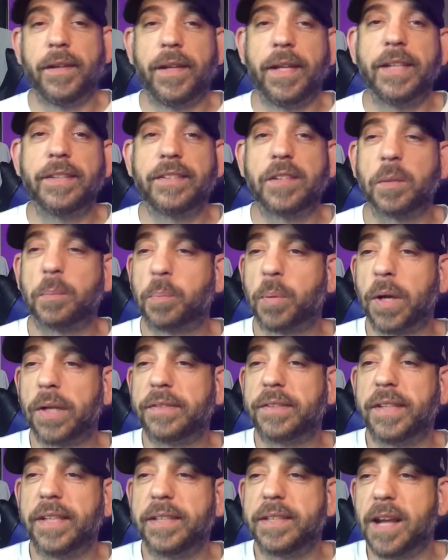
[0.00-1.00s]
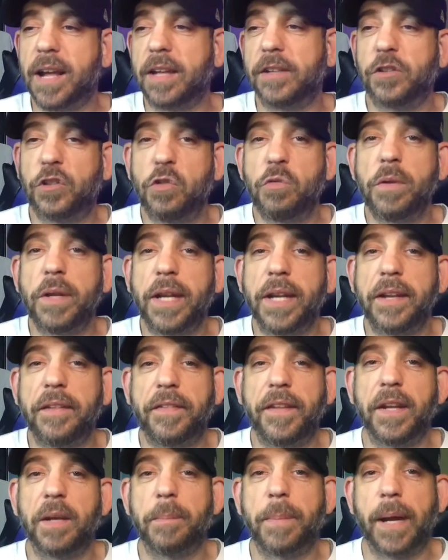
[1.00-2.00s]
is the president not doing
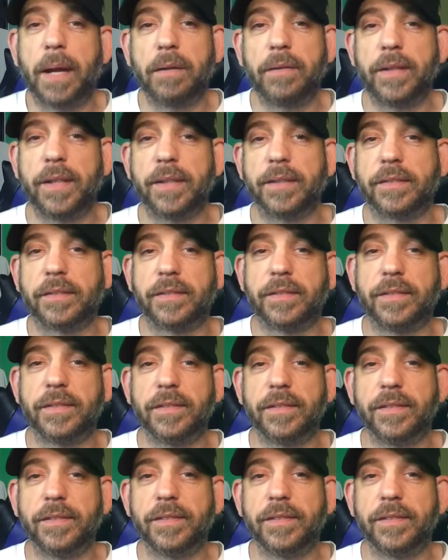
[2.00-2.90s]
anything about this?